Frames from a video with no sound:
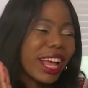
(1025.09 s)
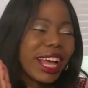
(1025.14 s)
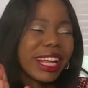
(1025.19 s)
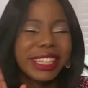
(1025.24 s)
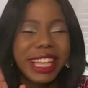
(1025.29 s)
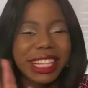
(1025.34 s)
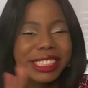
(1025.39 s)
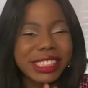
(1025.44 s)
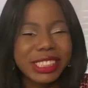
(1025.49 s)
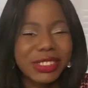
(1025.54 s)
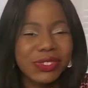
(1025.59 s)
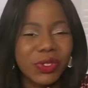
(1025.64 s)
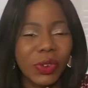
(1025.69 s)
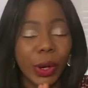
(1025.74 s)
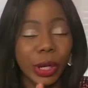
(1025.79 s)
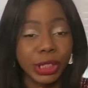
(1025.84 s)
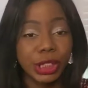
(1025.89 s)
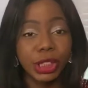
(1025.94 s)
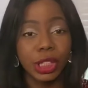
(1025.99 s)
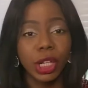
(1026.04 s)
that's too
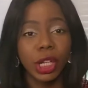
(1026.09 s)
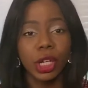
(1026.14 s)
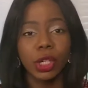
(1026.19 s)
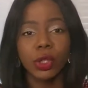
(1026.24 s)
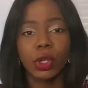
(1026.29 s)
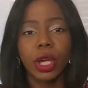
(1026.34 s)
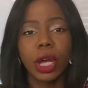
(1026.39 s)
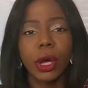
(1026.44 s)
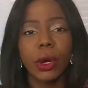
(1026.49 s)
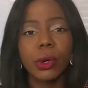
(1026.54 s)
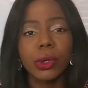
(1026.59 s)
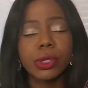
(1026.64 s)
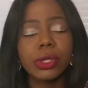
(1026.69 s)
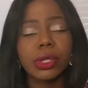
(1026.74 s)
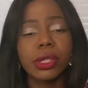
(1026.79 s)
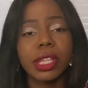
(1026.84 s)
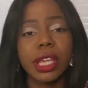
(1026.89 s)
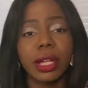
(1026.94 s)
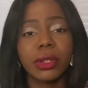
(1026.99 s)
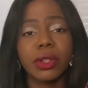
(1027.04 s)
much, you can go to
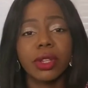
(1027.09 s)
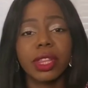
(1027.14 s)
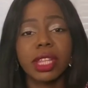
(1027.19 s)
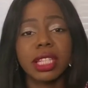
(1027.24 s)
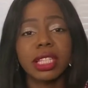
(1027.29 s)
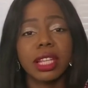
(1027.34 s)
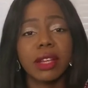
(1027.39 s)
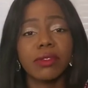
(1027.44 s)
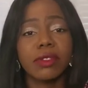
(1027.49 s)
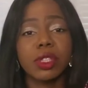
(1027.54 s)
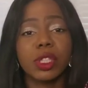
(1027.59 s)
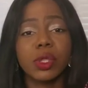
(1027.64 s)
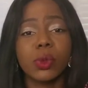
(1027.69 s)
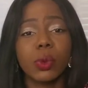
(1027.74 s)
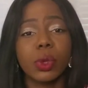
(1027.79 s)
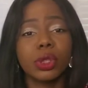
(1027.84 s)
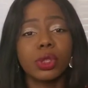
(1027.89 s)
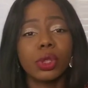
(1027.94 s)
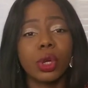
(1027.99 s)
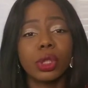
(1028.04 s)
the
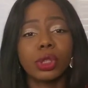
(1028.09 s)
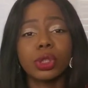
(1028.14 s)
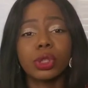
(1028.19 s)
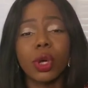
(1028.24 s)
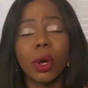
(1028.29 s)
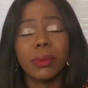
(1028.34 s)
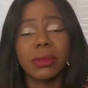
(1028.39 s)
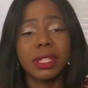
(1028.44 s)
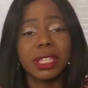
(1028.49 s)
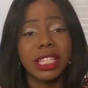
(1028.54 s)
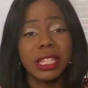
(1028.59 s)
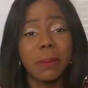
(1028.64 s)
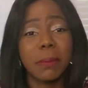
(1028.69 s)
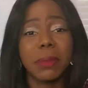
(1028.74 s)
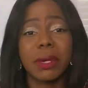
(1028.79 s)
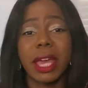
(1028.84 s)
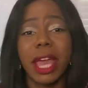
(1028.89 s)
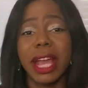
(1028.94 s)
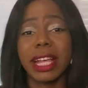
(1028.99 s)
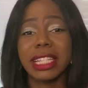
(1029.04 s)
another71.com, the
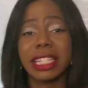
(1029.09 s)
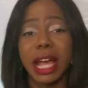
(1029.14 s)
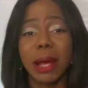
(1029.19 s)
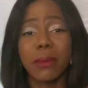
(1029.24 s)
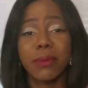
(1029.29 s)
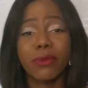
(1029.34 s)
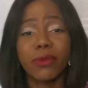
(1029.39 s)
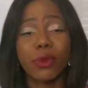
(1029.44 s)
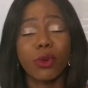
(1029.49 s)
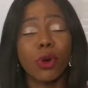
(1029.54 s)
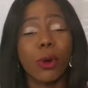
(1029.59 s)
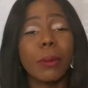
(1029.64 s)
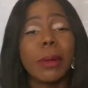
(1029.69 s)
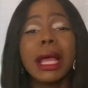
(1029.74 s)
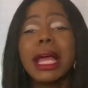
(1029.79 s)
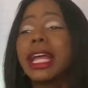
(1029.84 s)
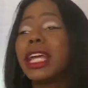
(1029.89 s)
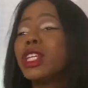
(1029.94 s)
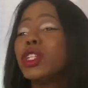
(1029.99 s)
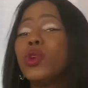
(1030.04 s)
CPA exam forum.
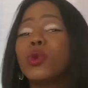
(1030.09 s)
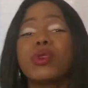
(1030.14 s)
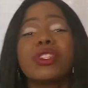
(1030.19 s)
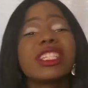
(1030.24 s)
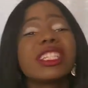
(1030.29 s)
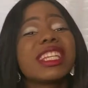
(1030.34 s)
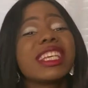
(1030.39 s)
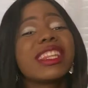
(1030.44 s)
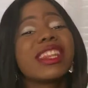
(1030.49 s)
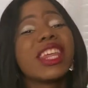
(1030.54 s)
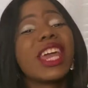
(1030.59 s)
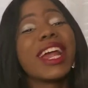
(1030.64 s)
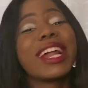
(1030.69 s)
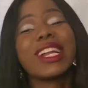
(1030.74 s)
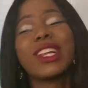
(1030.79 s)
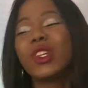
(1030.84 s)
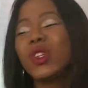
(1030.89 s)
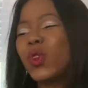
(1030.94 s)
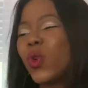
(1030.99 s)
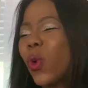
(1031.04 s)
You'll see there
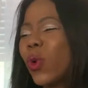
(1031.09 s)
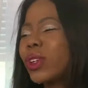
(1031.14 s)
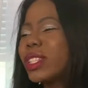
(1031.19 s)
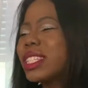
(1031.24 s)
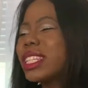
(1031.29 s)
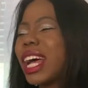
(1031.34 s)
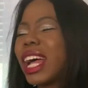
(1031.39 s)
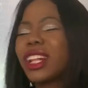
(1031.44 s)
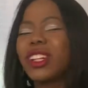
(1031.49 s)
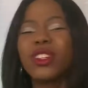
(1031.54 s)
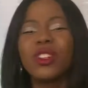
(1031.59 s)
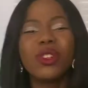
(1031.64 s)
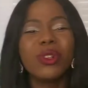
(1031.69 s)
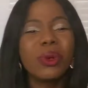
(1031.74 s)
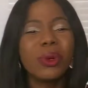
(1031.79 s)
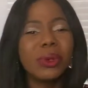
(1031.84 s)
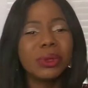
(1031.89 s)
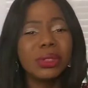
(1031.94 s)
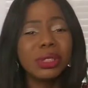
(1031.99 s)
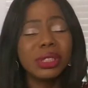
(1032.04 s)
loads and
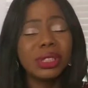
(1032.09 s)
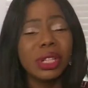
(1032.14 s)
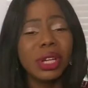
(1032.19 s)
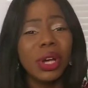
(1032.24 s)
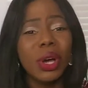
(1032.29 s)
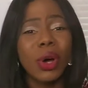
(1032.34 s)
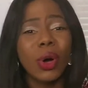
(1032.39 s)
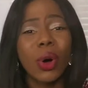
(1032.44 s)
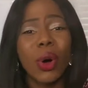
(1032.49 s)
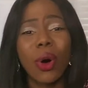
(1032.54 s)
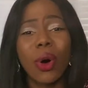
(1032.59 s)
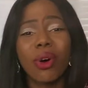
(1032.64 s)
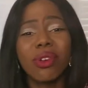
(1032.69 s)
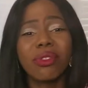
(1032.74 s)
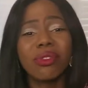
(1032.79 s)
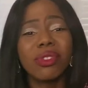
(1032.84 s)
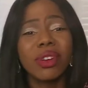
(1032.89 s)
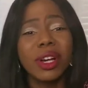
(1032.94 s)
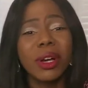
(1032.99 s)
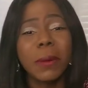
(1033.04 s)
loads
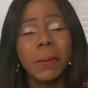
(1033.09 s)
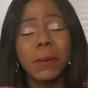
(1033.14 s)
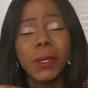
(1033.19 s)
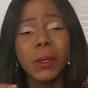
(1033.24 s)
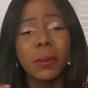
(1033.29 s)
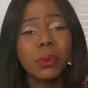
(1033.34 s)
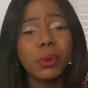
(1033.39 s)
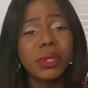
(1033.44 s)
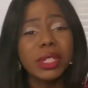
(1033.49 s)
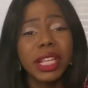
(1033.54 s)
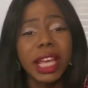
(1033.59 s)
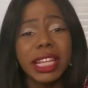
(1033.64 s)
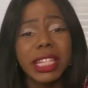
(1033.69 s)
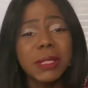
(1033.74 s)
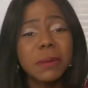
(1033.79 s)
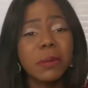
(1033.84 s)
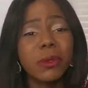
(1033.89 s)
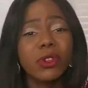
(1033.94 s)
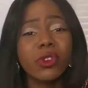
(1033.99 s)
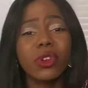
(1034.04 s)
of people's
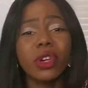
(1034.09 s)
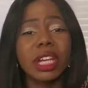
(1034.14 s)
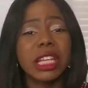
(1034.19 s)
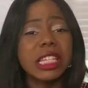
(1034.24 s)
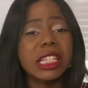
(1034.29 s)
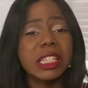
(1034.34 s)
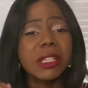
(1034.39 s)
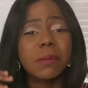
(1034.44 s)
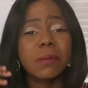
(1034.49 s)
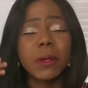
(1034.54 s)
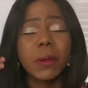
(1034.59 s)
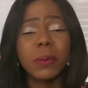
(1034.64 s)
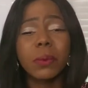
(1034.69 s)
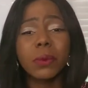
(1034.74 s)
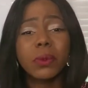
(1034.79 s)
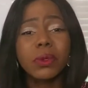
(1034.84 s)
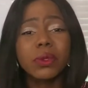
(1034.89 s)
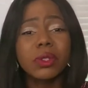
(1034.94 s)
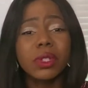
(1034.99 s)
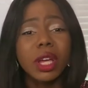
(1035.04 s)
experience,
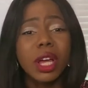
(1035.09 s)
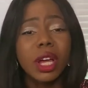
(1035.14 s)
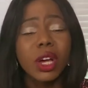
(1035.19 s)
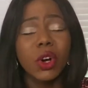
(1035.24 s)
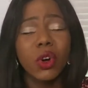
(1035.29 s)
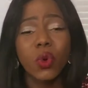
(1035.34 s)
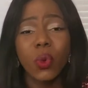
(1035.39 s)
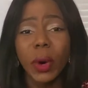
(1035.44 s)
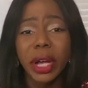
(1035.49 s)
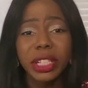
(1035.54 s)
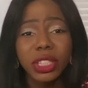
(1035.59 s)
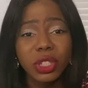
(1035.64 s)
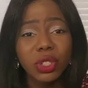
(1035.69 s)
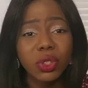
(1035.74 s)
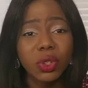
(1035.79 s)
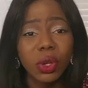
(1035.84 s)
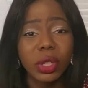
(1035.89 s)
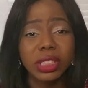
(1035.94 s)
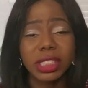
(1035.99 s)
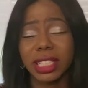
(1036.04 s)
people's
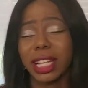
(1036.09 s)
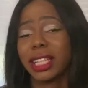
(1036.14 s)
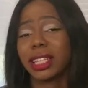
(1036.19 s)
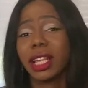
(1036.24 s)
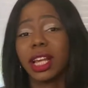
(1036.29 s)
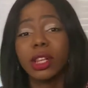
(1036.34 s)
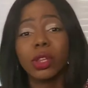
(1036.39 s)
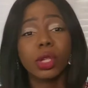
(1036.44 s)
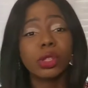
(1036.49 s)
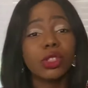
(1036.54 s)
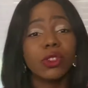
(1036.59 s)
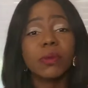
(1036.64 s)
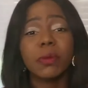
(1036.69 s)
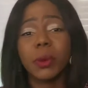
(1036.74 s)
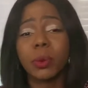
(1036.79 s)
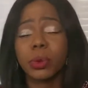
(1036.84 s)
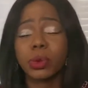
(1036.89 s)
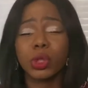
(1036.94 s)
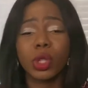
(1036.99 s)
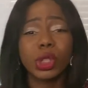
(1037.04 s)
questions, and a lot of
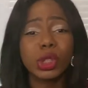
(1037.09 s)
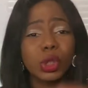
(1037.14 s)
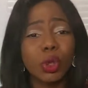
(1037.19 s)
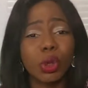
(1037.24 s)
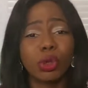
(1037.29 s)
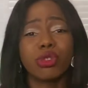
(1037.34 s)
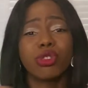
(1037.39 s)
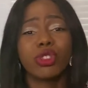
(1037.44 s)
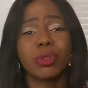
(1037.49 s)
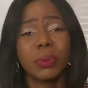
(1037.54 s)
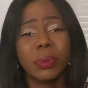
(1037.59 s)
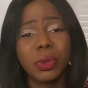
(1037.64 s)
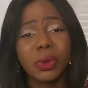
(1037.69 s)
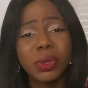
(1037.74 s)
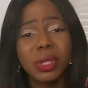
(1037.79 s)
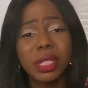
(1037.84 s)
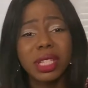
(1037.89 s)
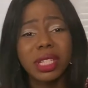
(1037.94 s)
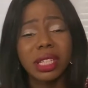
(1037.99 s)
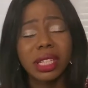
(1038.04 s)
people just
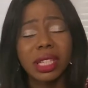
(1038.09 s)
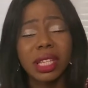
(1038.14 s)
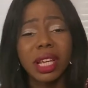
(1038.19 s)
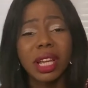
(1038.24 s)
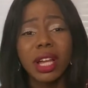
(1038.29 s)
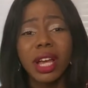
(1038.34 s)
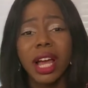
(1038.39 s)
contributing.